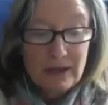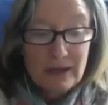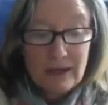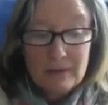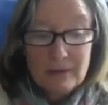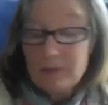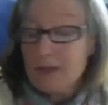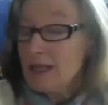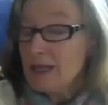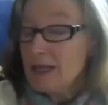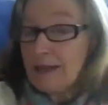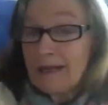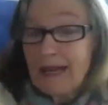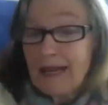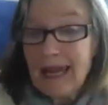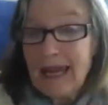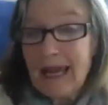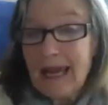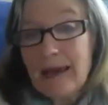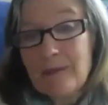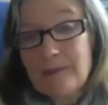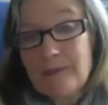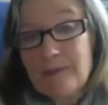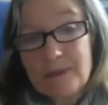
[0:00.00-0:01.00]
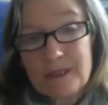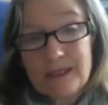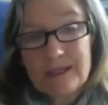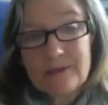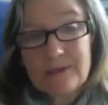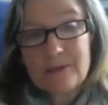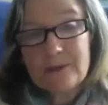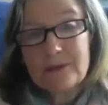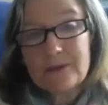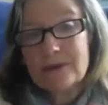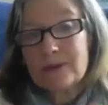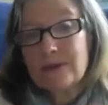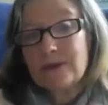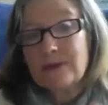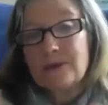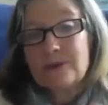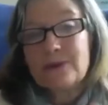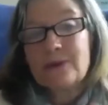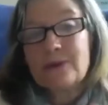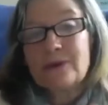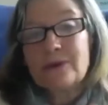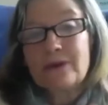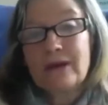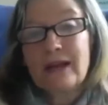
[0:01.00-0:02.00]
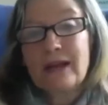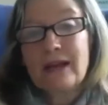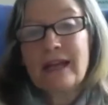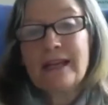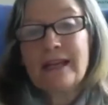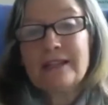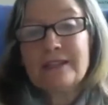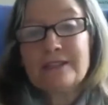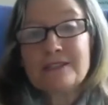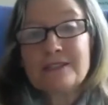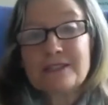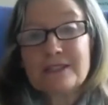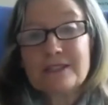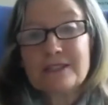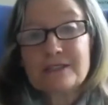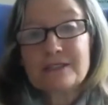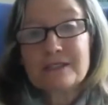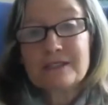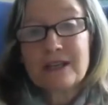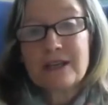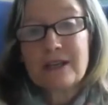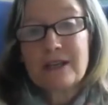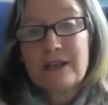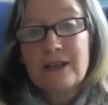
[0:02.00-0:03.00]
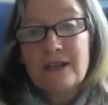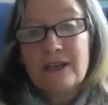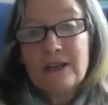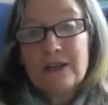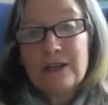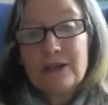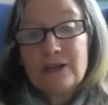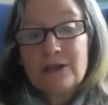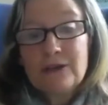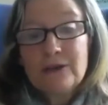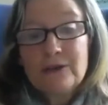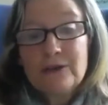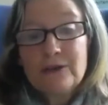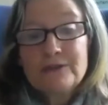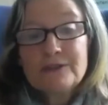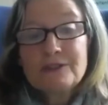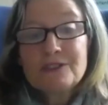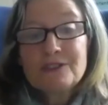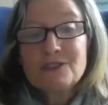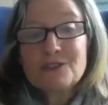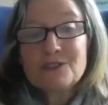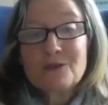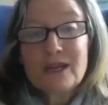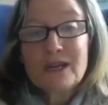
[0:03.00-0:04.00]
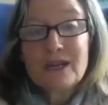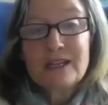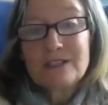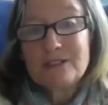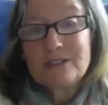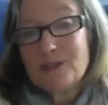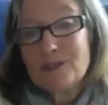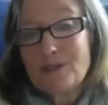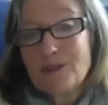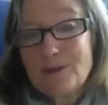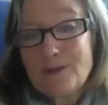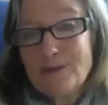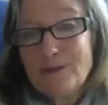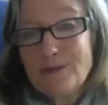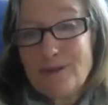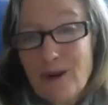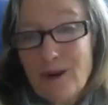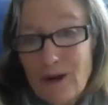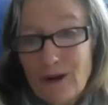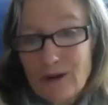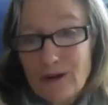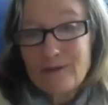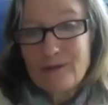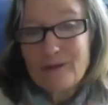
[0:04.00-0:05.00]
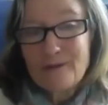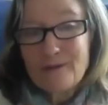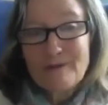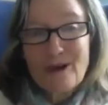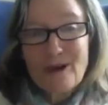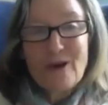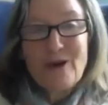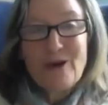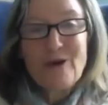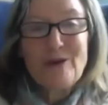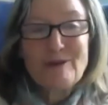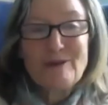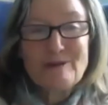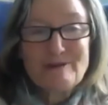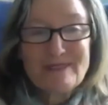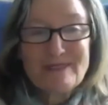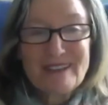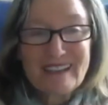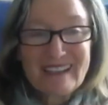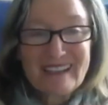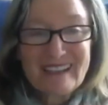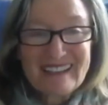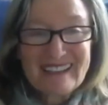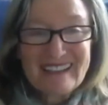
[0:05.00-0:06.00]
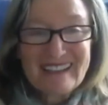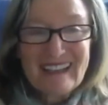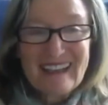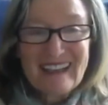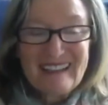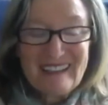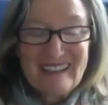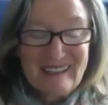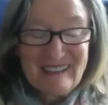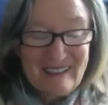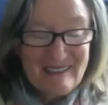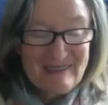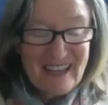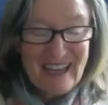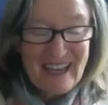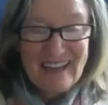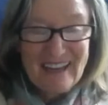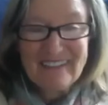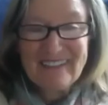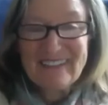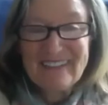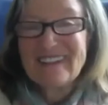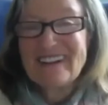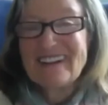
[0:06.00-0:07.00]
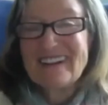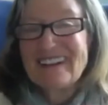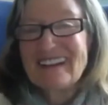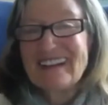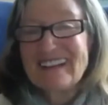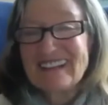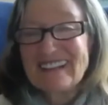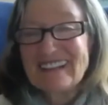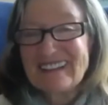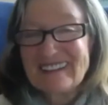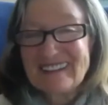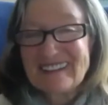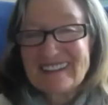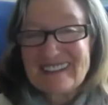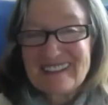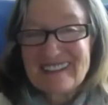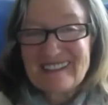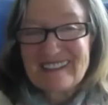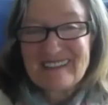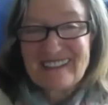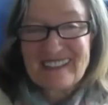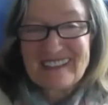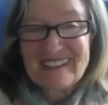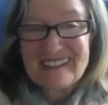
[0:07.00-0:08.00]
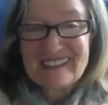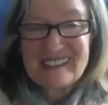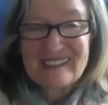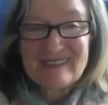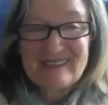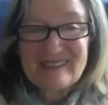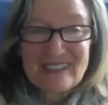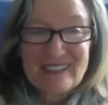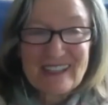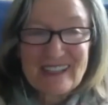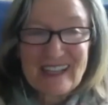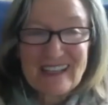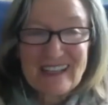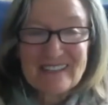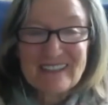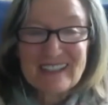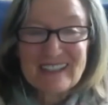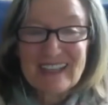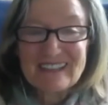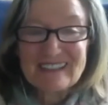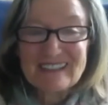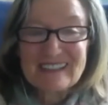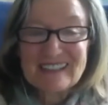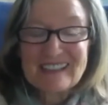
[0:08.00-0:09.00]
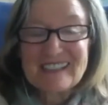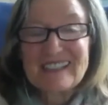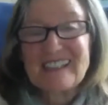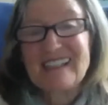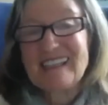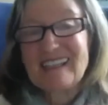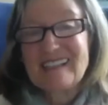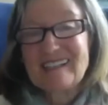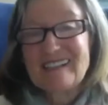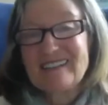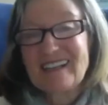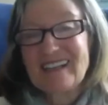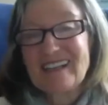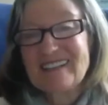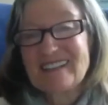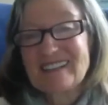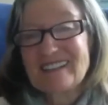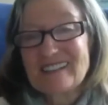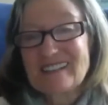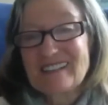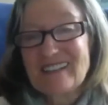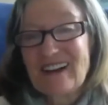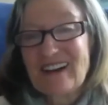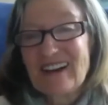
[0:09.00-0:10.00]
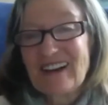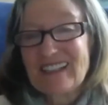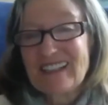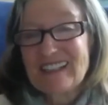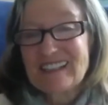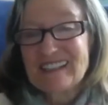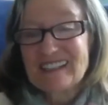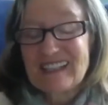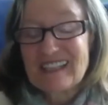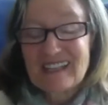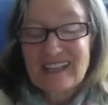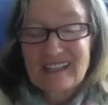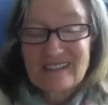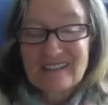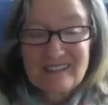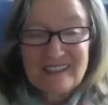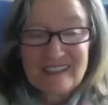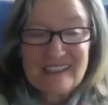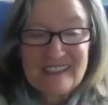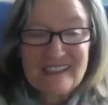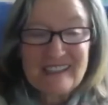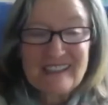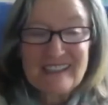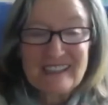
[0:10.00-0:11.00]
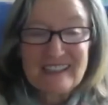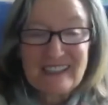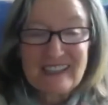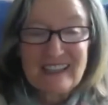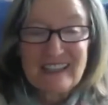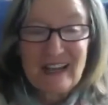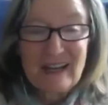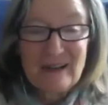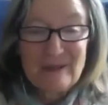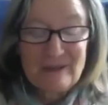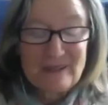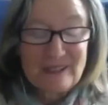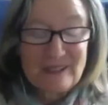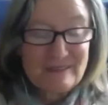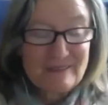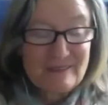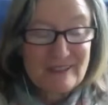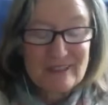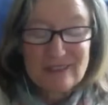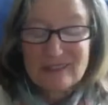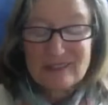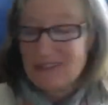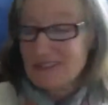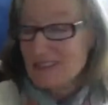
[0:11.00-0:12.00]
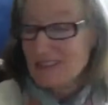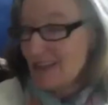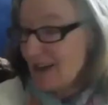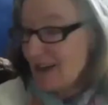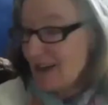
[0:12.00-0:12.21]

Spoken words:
be unhappy or anxious, you've strayed too far from home. A metaphor that occurred to me this morning when I was thinking about this talk is that I recently got one of those